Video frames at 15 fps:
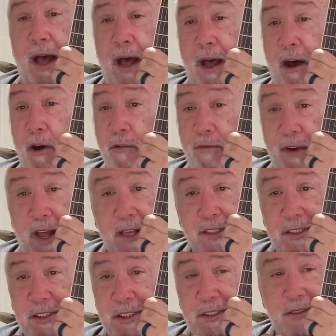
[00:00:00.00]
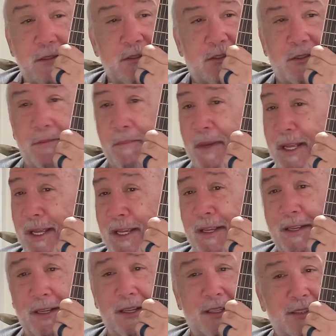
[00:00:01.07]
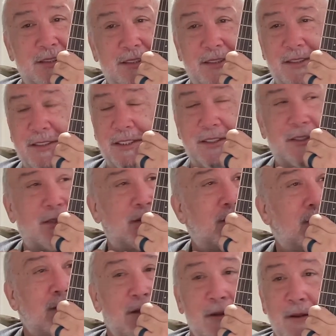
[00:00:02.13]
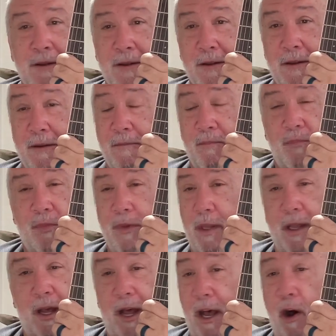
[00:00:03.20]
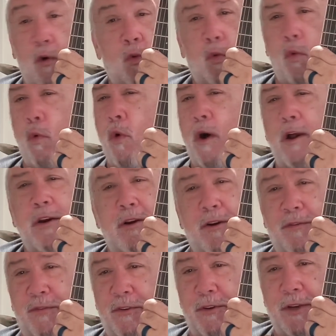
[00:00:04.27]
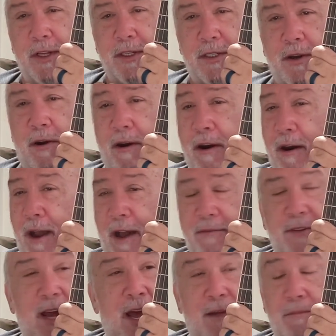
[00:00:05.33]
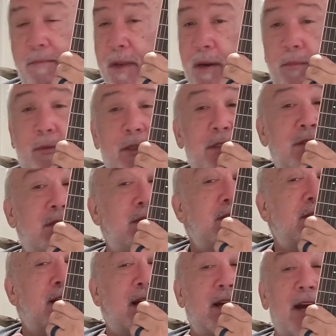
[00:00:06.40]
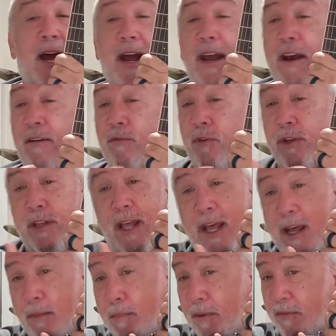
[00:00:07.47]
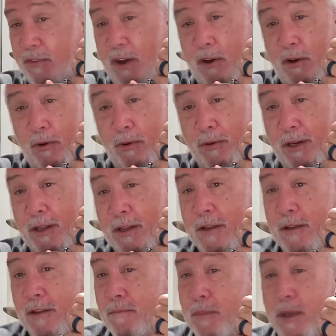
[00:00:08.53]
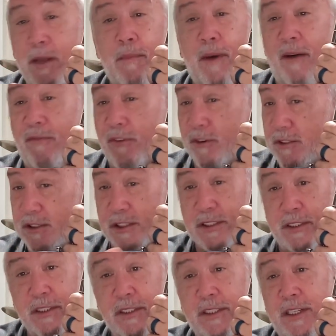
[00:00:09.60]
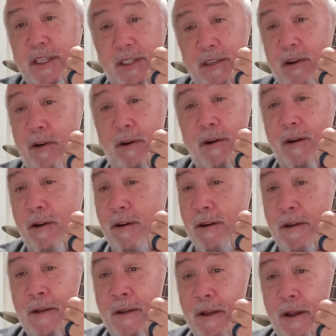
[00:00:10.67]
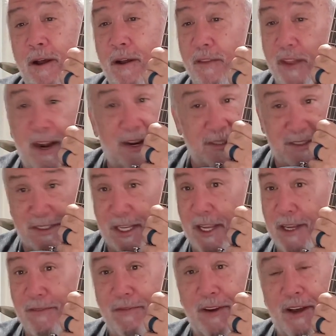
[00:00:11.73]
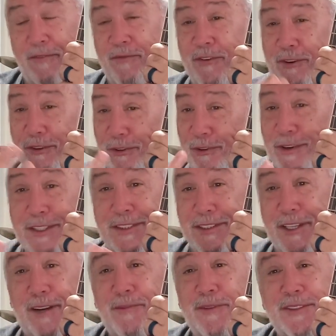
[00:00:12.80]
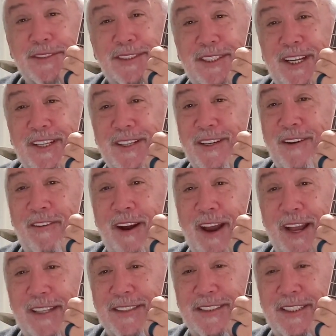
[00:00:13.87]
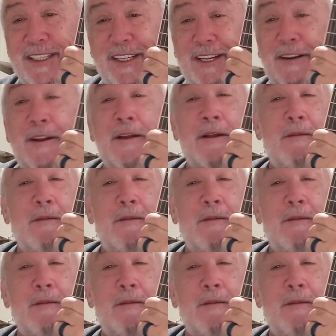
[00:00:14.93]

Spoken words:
Ovation to me is still a wonderful guitar. I've got memories just like I have with the Epiphone being my first good guitar that I saved up for 3 summers cutting grass to get.